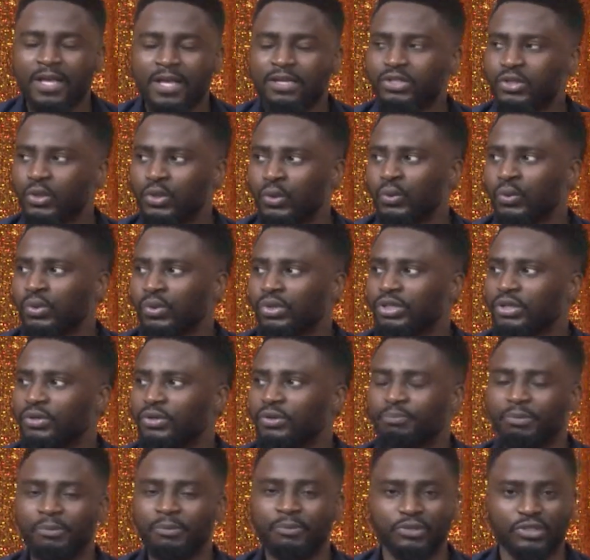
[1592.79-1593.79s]
So, you
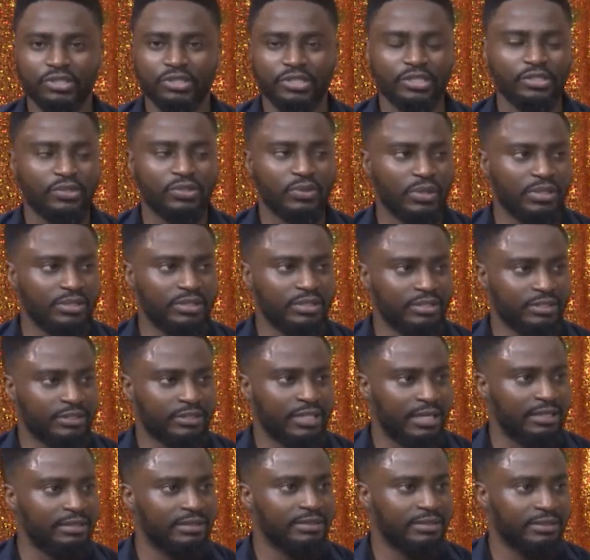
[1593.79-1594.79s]
know, people just need to
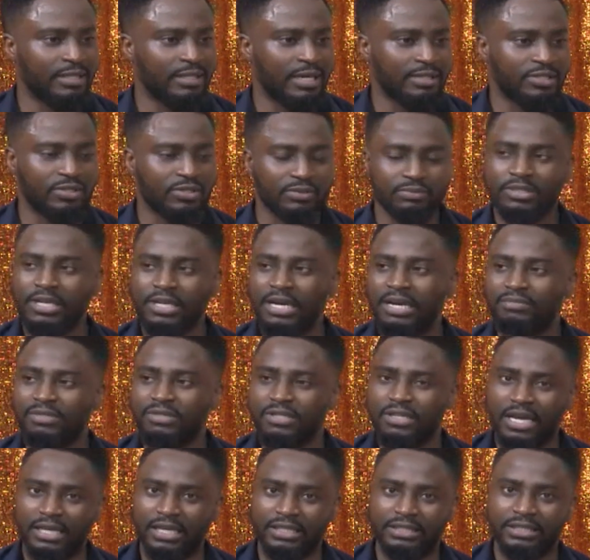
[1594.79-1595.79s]
understand that sometimes
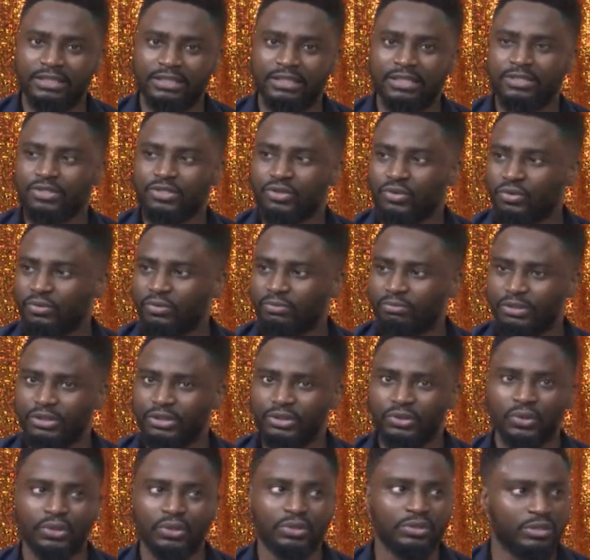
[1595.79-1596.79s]
the idea has grown
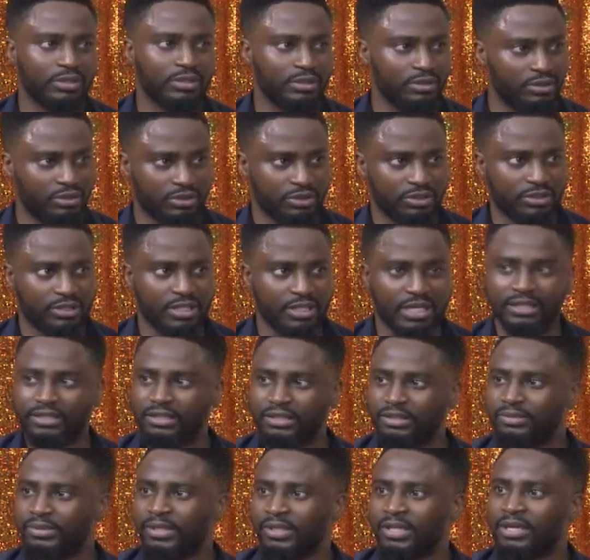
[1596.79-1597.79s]
beyond just
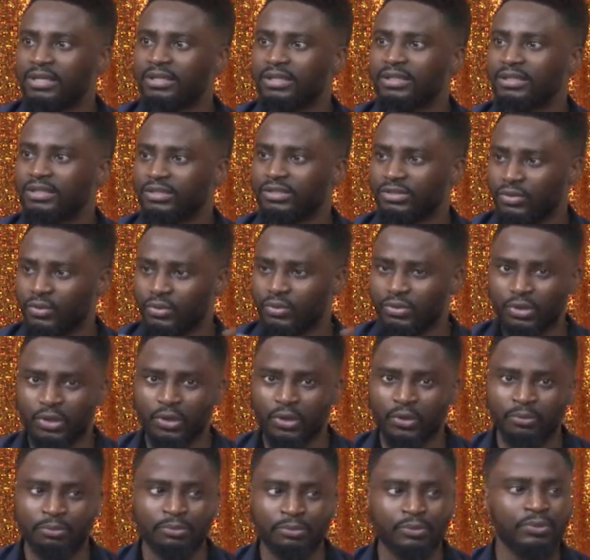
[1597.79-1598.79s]
Nigeria, it's gone
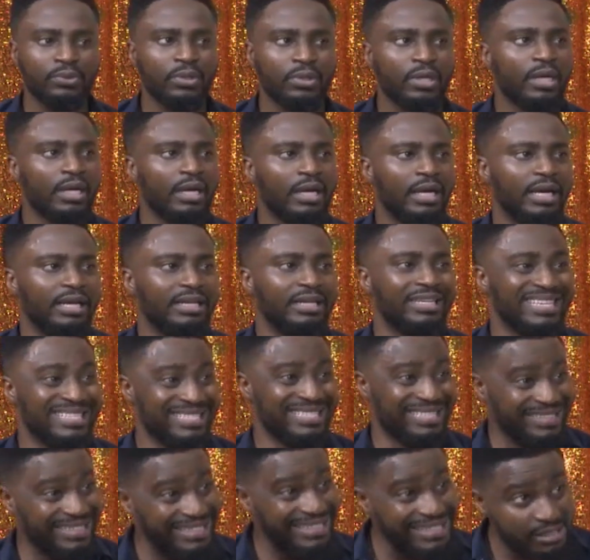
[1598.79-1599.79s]
global, and
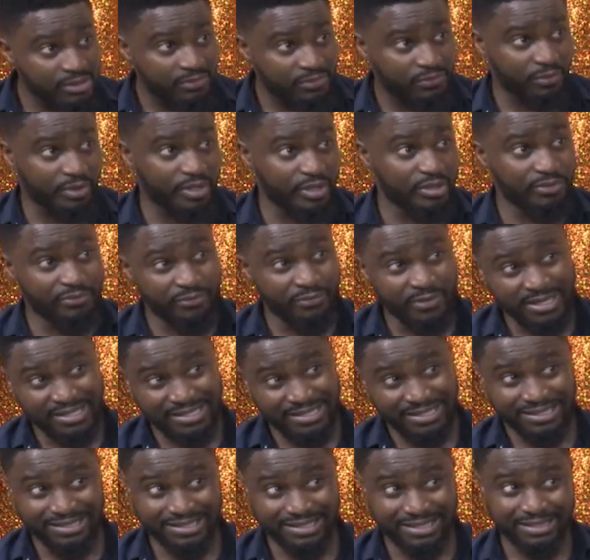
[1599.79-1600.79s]
there's needs for it to
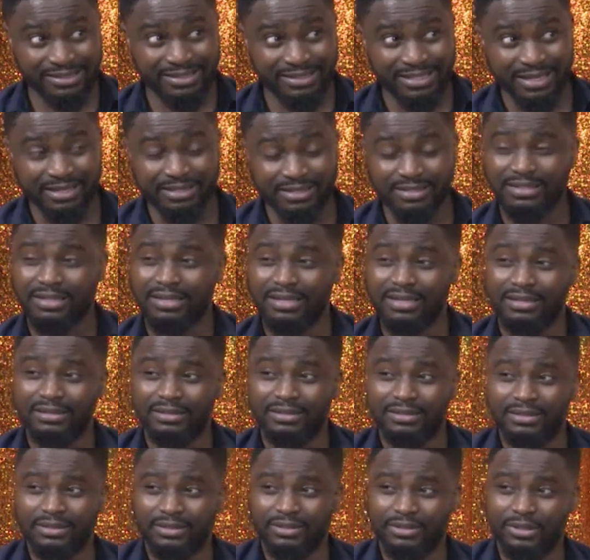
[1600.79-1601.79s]
facilitate that.
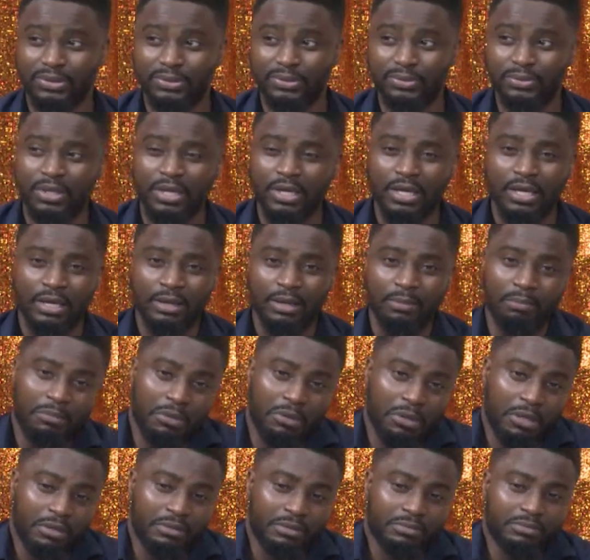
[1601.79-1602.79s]
And, you know,
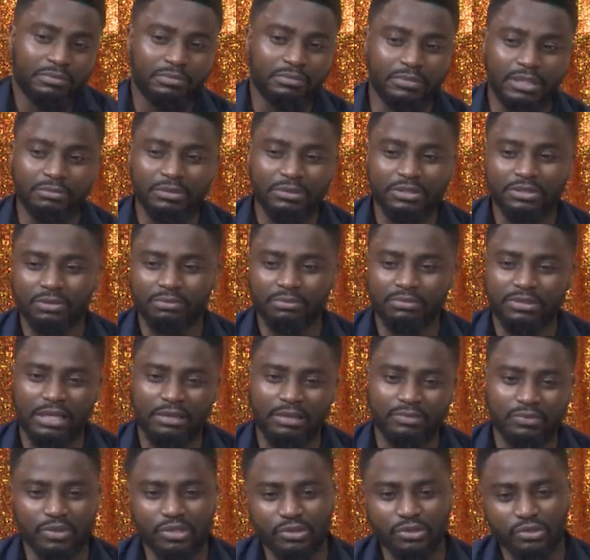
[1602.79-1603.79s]
but maybe
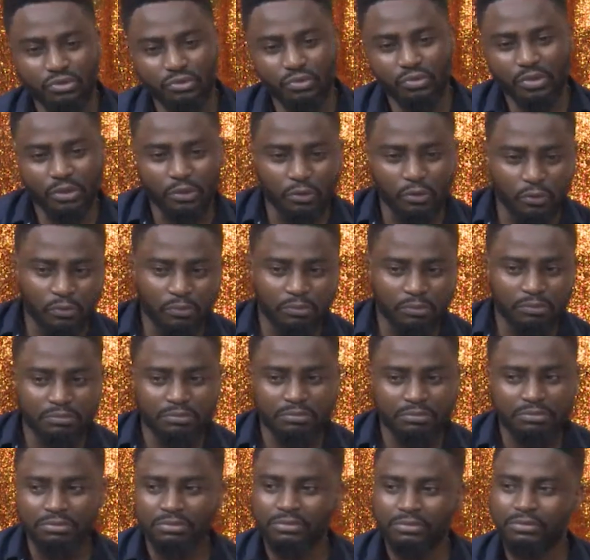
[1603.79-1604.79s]
sometimes we need to do a
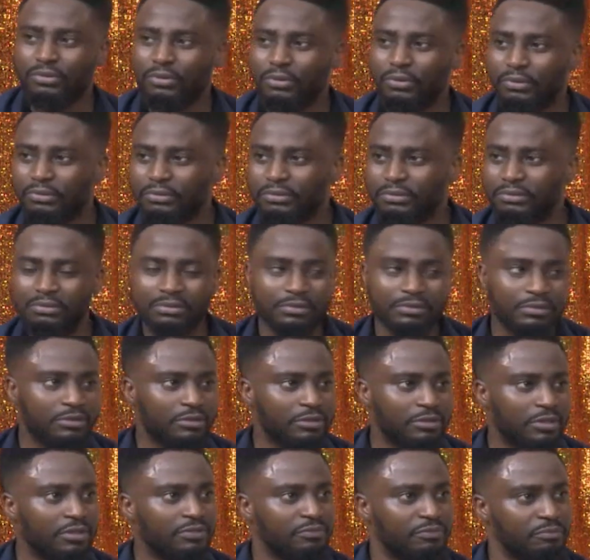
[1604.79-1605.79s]
homegrown
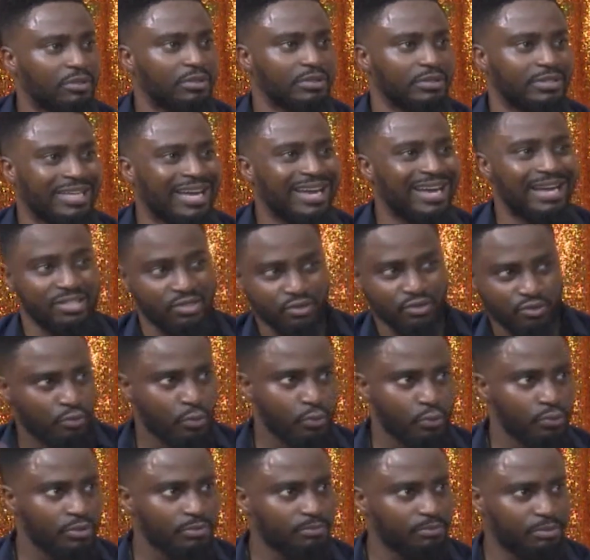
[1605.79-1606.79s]
stuff, but that has
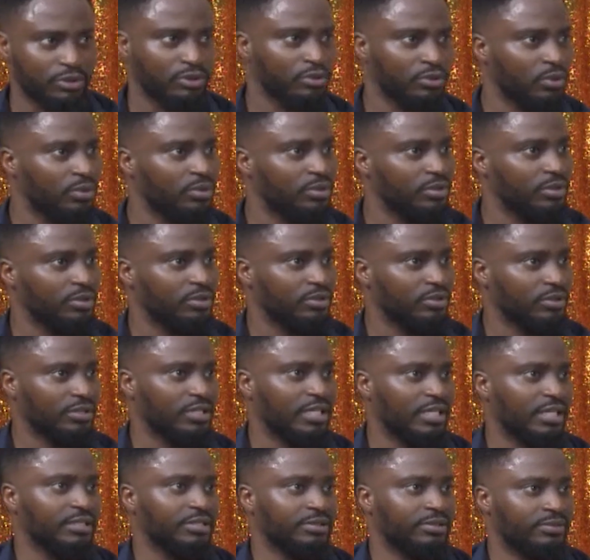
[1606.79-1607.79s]
grown beyond just
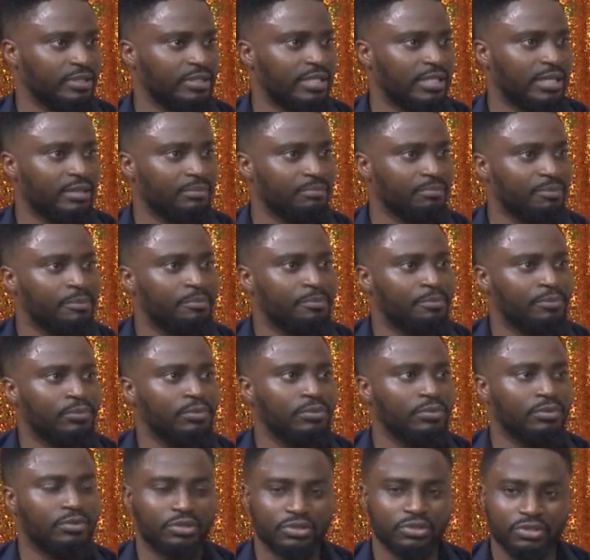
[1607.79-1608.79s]
Nigeria now, and
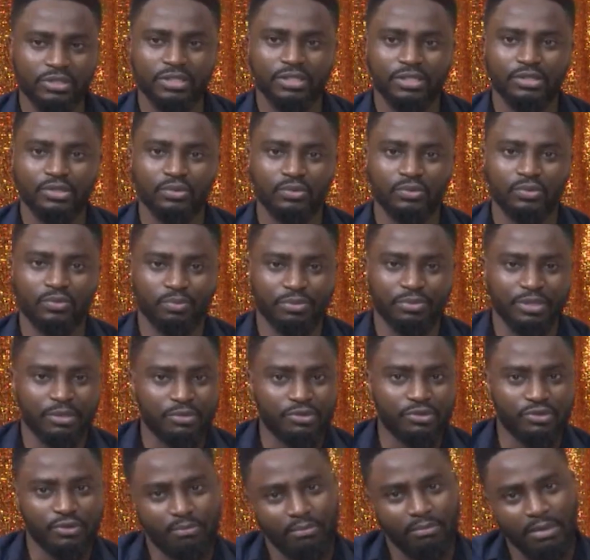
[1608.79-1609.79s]
people just need to be
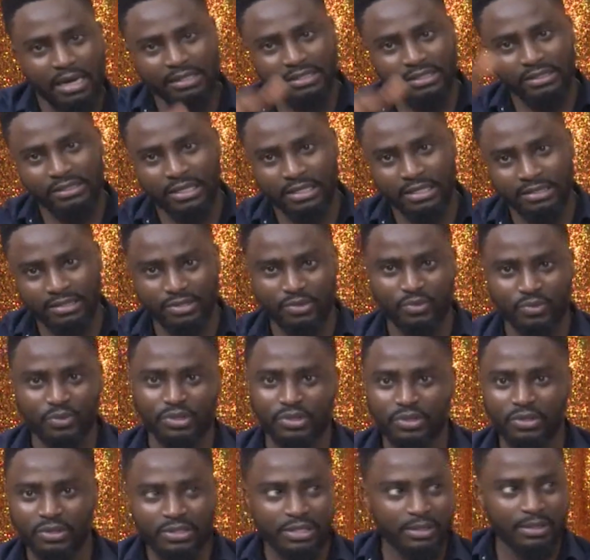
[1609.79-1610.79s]
able to match that as
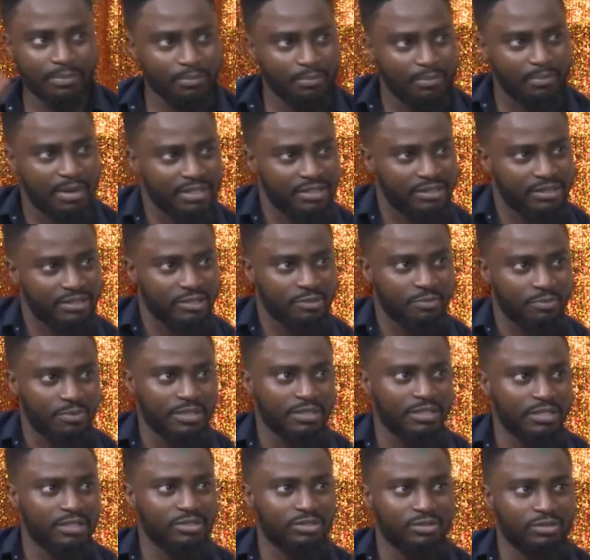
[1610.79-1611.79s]
well. Not them matching
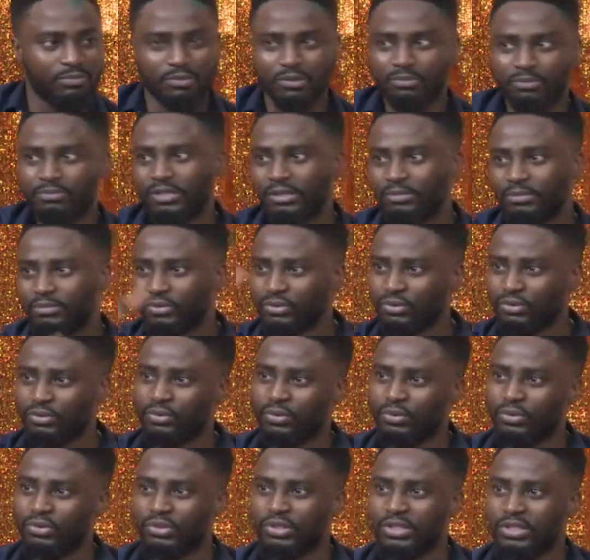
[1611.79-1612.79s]
expectations, but be able to
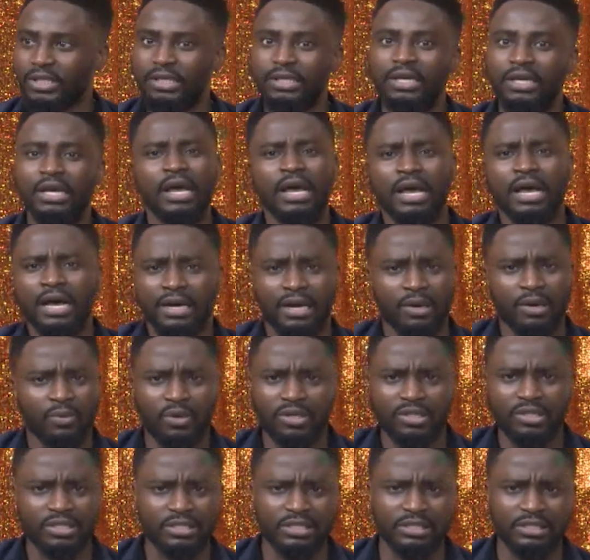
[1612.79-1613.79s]
grow to say, and
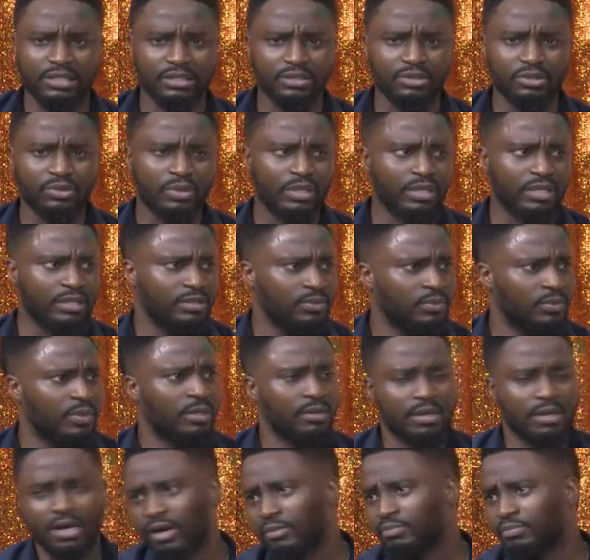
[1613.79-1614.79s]
what is in the US?
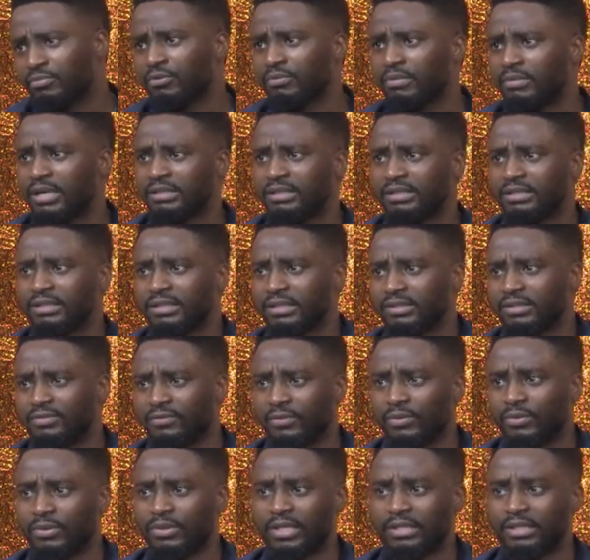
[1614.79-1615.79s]
Well, I'll book my ticket if you
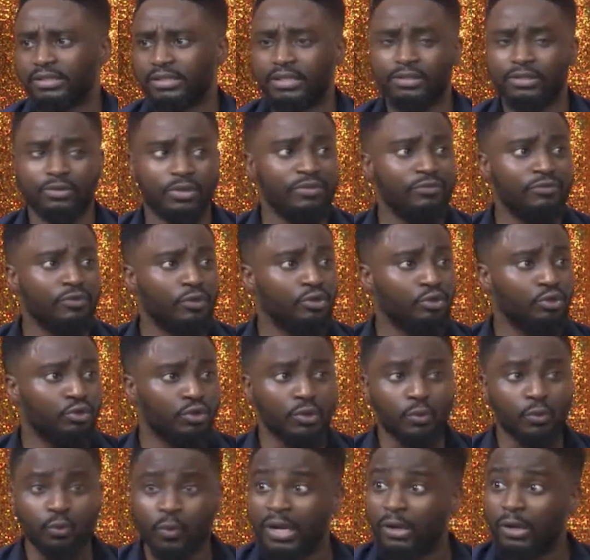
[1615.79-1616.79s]
want to attend, or if you're
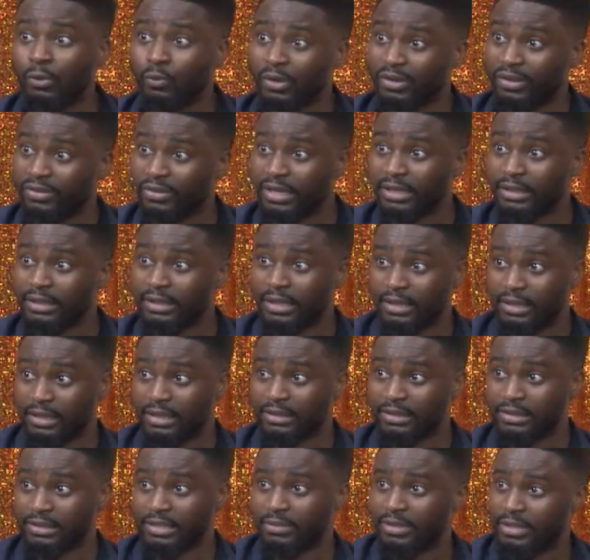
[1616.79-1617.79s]
doing well within an
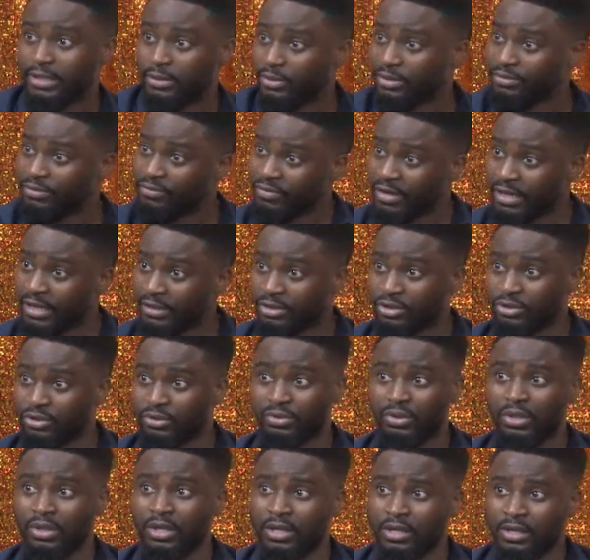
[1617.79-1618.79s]
entertainment, they will invite
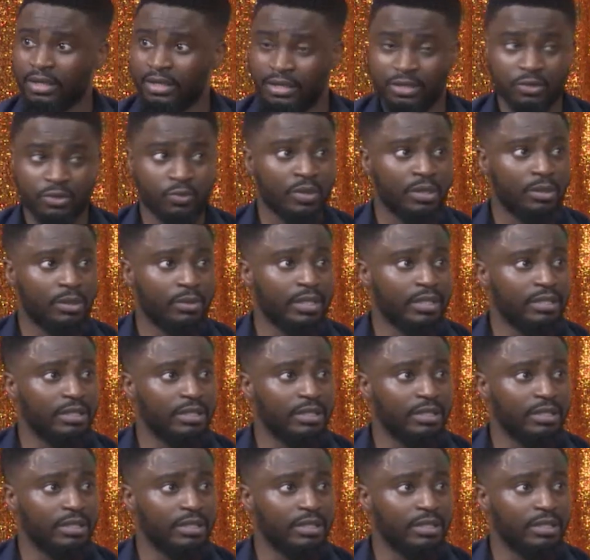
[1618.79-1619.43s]
you as well.